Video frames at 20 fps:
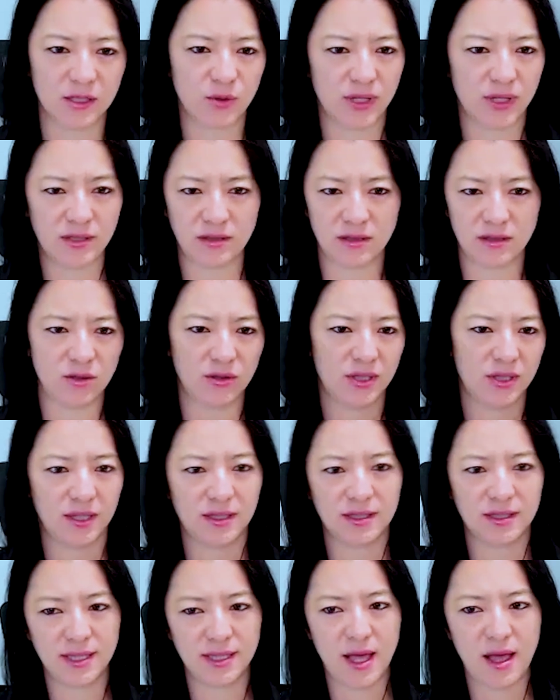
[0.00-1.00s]
Do I just use
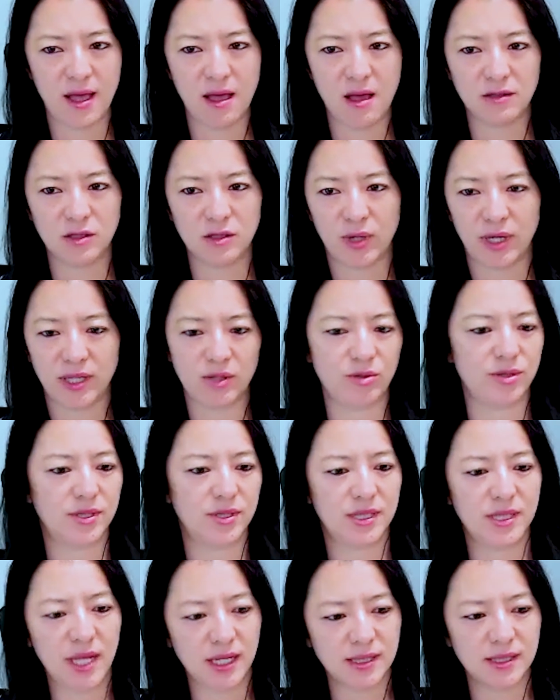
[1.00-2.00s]
Excel? Do I use
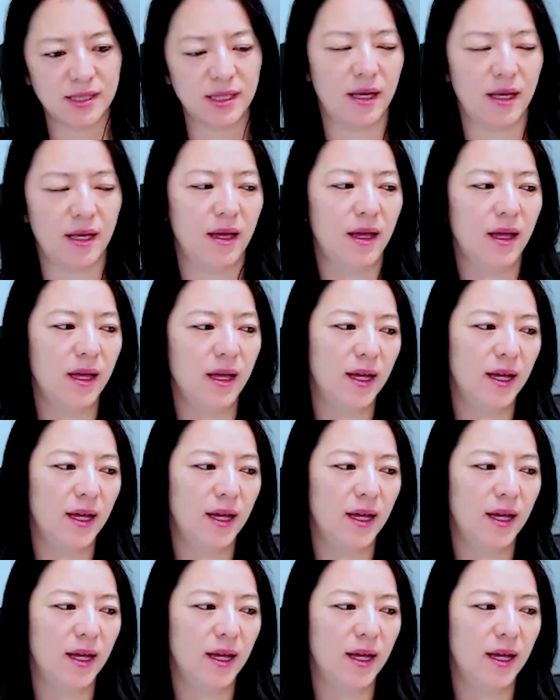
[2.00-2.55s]
Stessa?